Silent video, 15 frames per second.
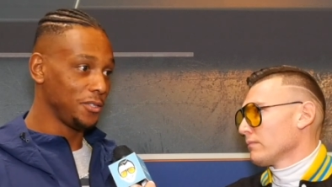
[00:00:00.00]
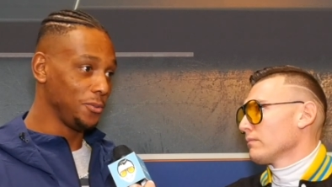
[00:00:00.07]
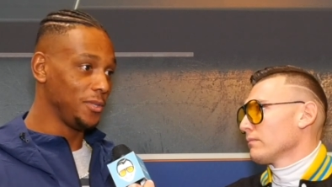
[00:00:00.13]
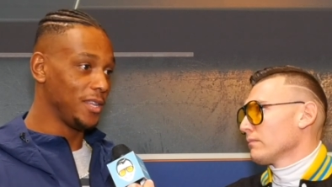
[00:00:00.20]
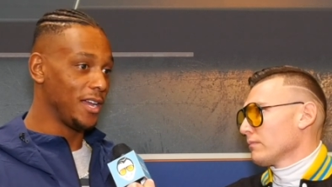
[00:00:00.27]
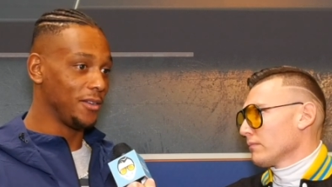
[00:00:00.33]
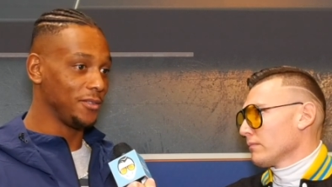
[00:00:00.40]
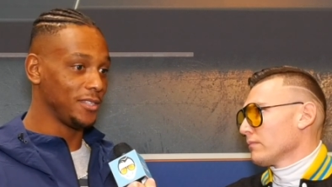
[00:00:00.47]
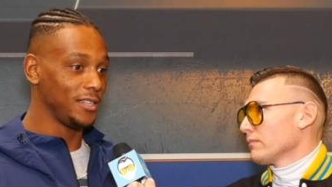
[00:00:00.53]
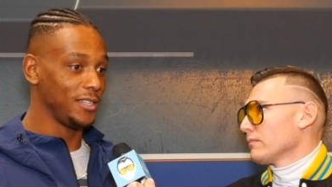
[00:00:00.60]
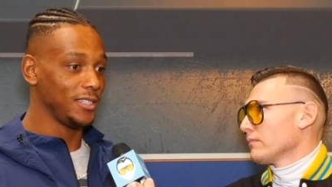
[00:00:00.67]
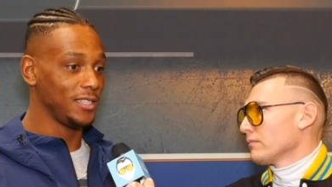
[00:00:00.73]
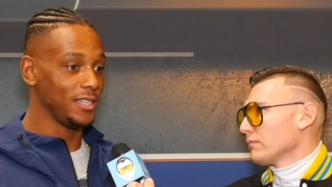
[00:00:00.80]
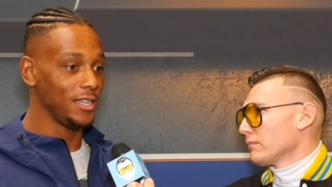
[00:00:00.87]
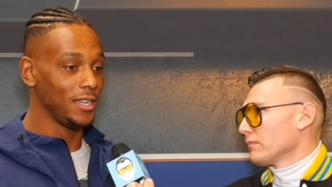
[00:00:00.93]

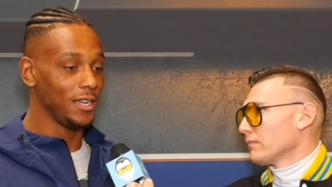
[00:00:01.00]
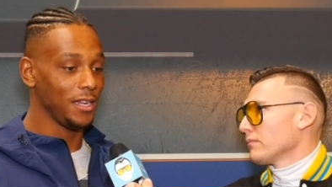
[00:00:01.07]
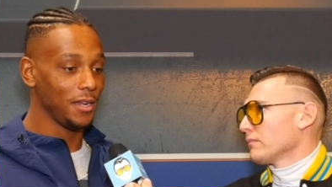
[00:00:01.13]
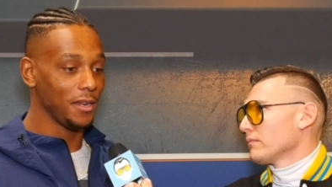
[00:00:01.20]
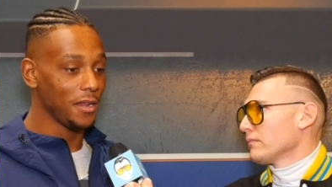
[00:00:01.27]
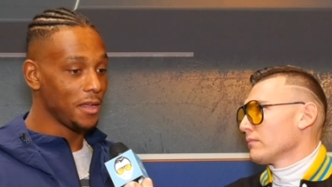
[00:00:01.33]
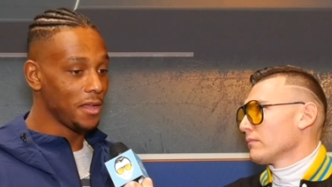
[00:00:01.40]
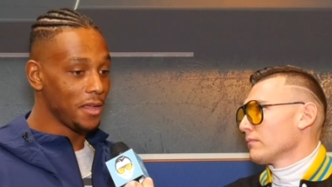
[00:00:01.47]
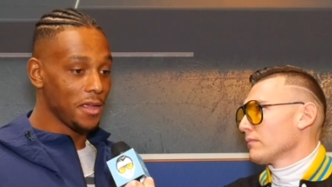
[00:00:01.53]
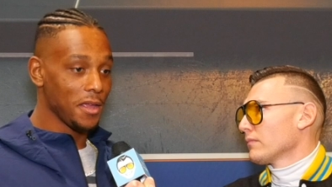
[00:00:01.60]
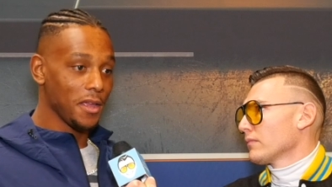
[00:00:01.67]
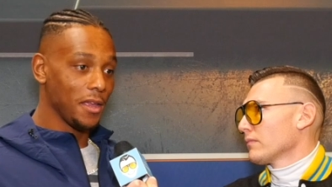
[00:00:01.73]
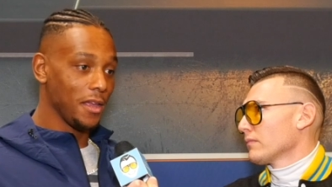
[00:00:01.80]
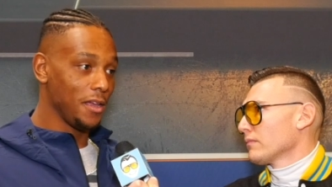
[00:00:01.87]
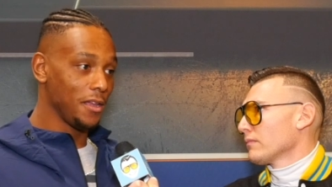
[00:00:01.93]
Speaker 1: 2010, and
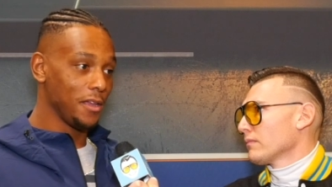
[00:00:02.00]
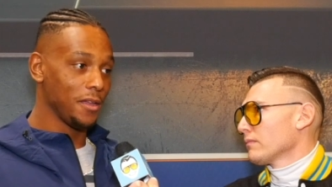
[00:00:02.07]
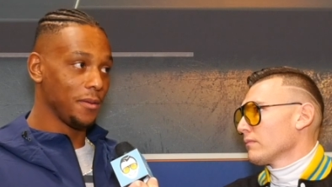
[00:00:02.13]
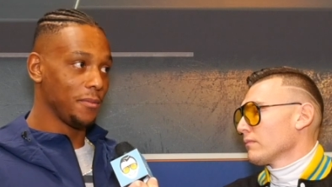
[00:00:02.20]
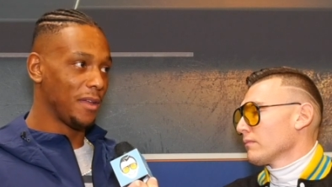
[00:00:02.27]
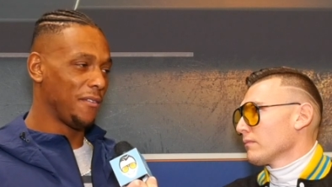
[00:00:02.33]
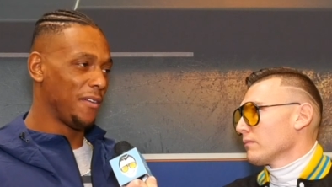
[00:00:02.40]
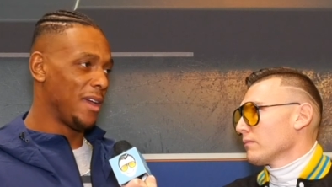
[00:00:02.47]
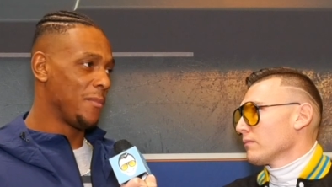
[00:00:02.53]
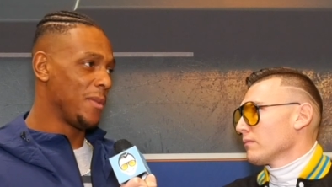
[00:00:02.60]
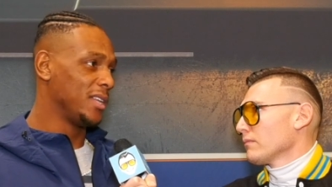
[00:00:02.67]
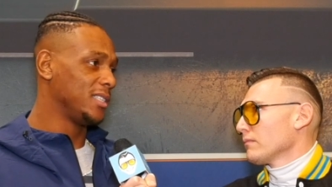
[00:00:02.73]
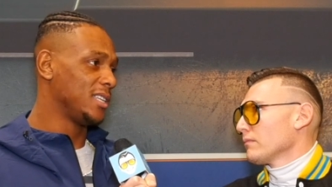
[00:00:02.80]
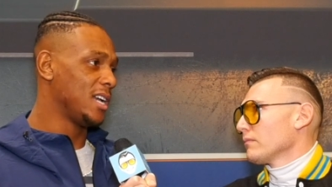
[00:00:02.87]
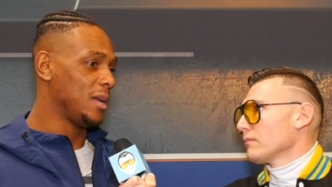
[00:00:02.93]
uh, I've had
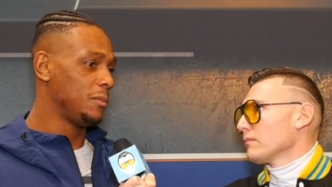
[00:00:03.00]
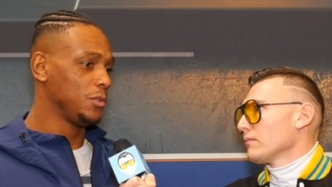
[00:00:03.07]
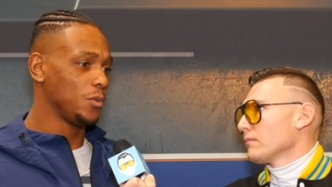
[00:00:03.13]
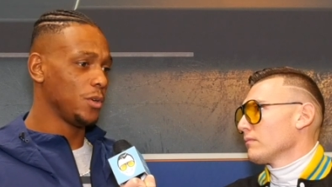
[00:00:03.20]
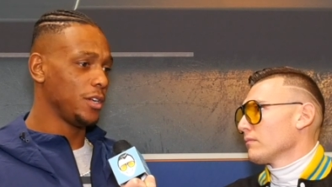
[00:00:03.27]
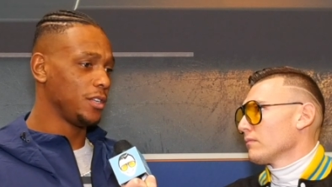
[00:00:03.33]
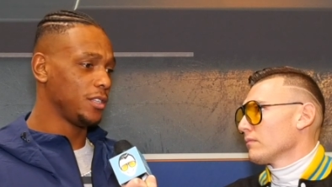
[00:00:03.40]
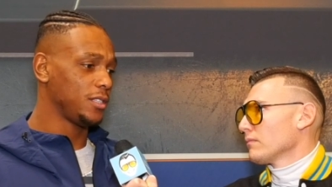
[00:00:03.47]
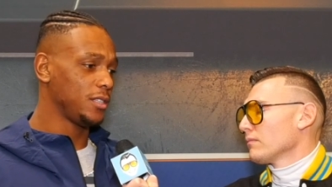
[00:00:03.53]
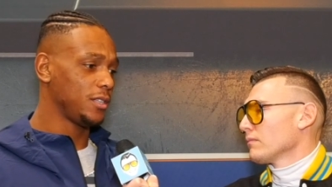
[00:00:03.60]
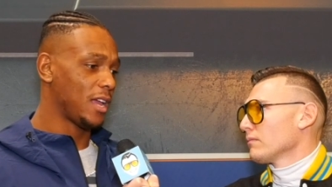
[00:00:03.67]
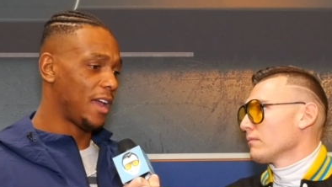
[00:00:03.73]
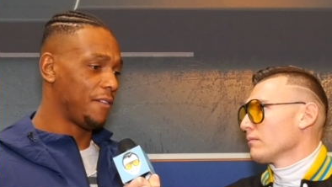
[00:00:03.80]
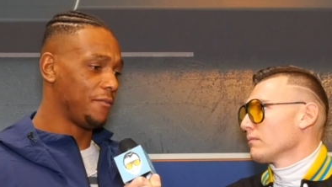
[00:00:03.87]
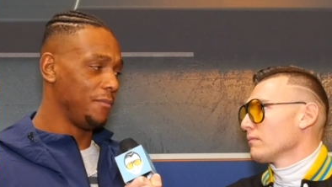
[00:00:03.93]
my times where
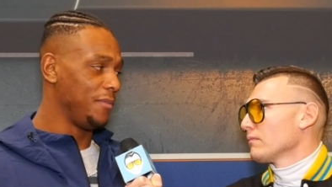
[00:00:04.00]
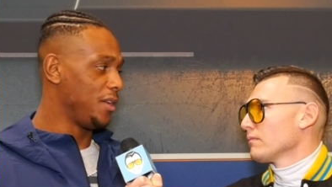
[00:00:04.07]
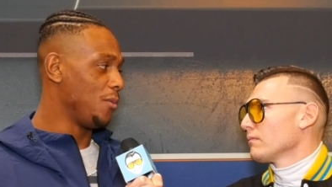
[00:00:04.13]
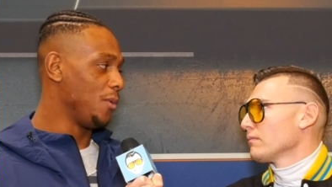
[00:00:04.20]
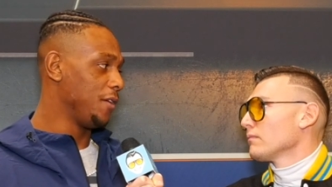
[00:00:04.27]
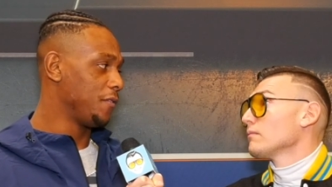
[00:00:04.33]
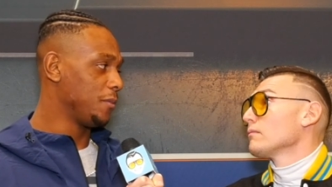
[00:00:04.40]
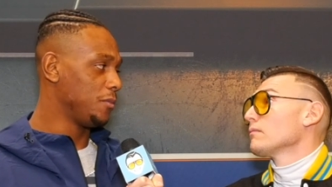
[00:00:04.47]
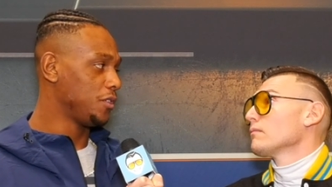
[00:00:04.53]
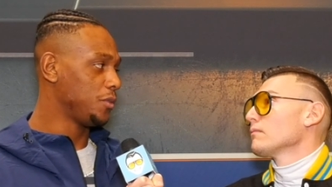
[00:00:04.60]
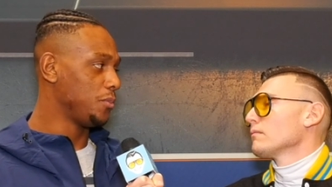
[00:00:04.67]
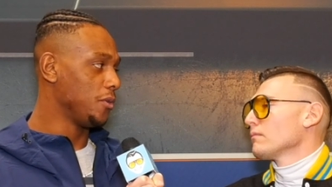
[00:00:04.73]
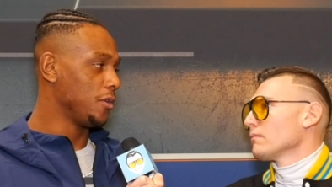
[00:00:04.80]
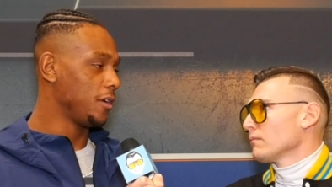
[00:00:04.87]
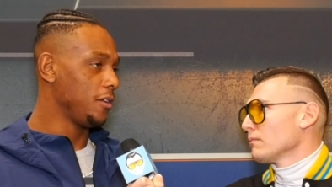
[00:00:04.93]
I've been away from the
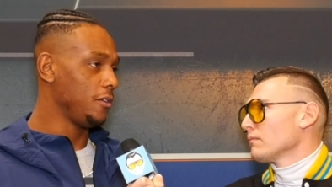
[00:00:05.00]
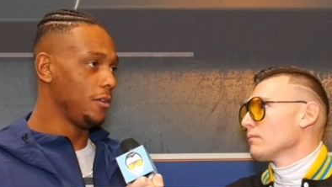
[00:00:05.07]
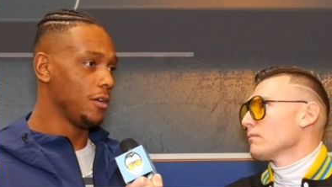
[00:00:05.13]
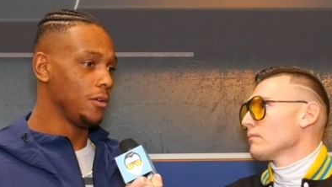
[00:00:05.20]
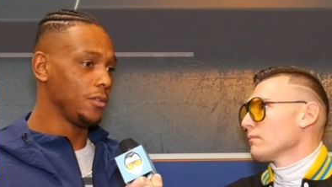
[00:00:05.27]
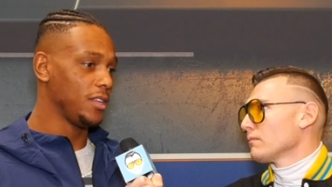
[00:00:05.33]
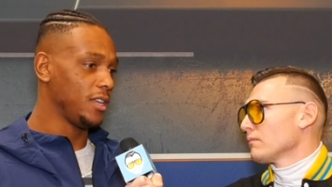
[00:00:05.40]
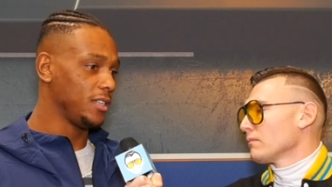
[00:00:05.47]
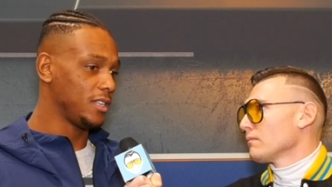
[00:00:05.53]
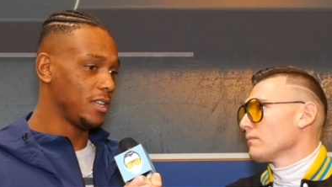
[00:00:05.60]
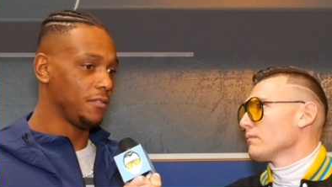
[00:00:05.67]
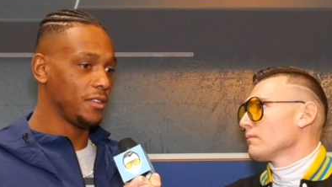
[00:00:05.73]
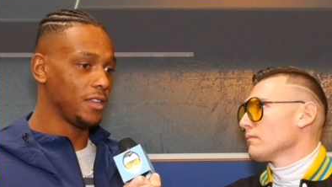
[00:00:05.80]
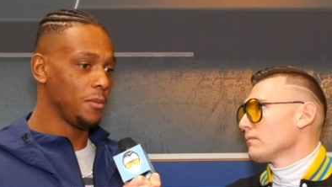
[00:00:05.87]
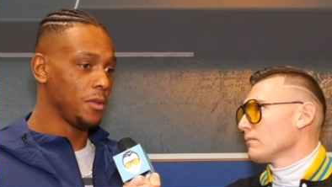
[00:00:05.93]
sport, you know, things
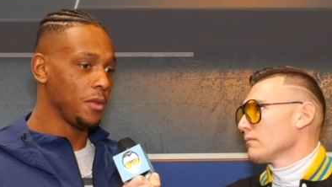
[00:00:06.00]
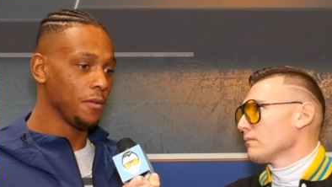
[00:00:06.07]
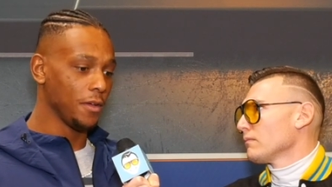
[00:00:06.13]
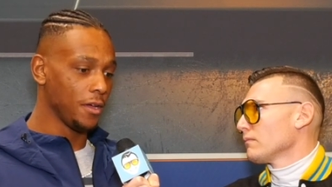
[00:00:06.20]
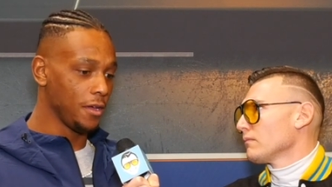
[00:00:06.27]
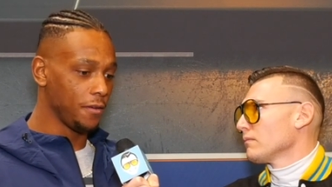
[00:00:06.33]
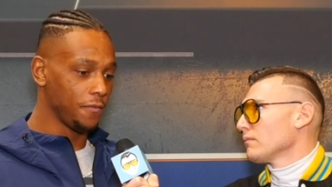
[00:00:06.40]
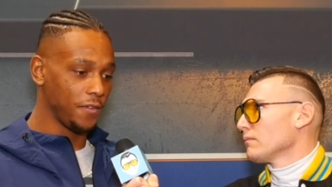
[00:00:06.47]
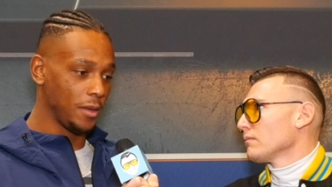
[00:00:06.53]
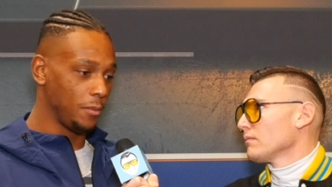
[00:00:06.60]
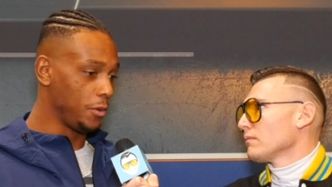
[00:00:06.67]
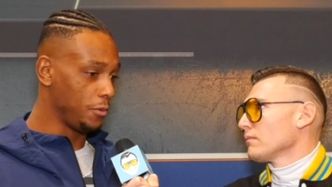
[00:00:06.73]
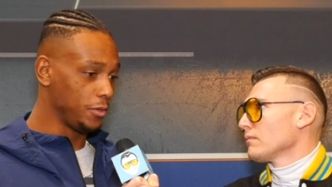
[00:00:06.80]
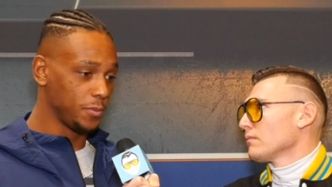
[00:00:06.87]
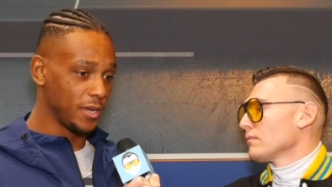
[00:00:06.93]
that take me uh,
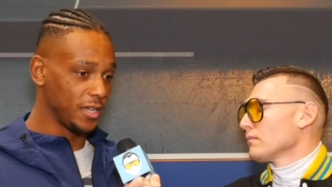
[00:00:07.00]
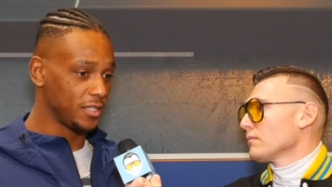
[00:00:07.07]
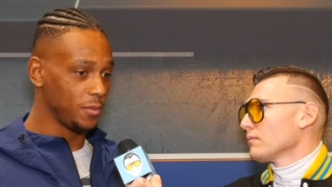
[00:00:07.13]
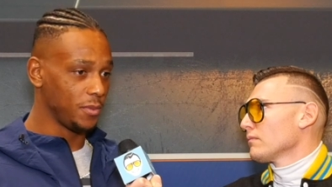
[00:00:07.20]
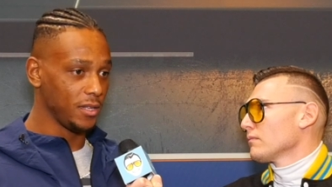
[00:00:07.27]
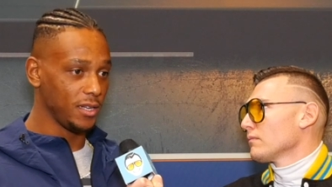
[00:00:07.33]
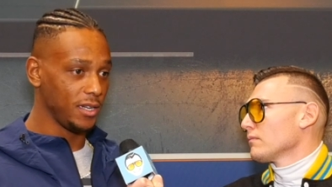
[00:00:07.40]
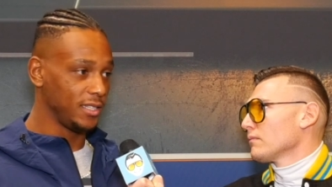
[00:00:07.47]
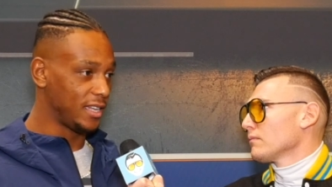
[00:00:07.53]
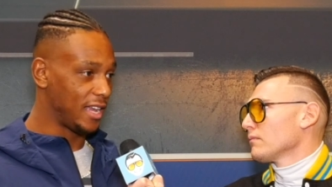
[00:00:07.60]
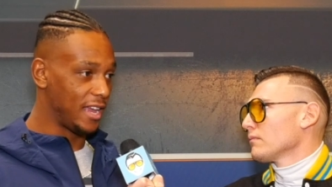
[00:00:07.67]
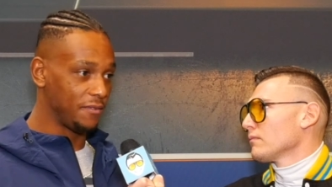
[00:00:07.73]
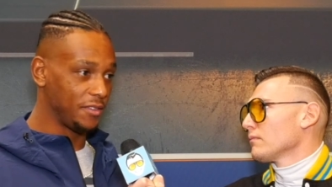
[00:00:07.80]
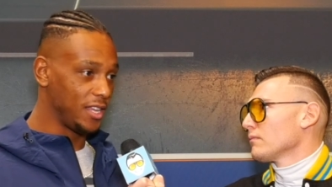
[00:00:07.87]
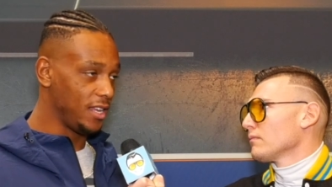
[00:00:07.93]
family responsibilities. I
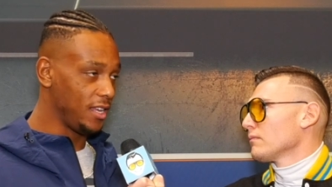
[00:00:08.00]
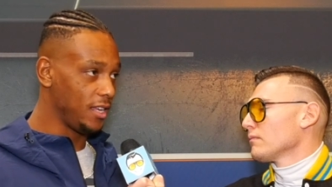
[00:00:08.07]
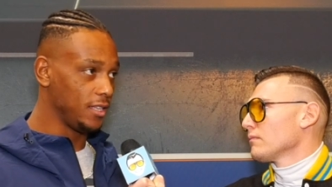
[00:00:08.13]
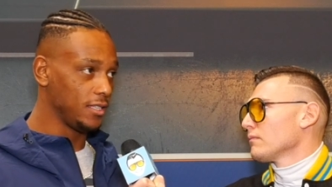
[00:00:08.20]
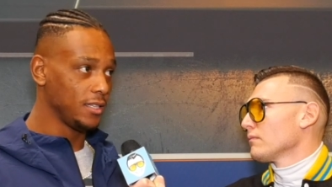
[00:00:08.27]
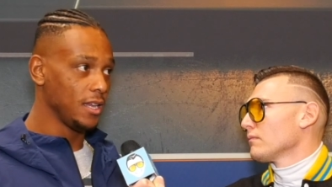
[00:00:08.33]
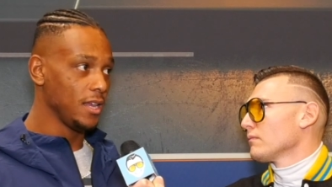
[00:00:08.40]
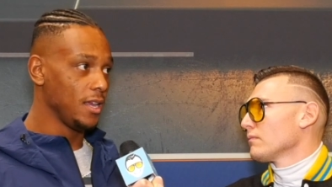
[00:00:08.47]
have kids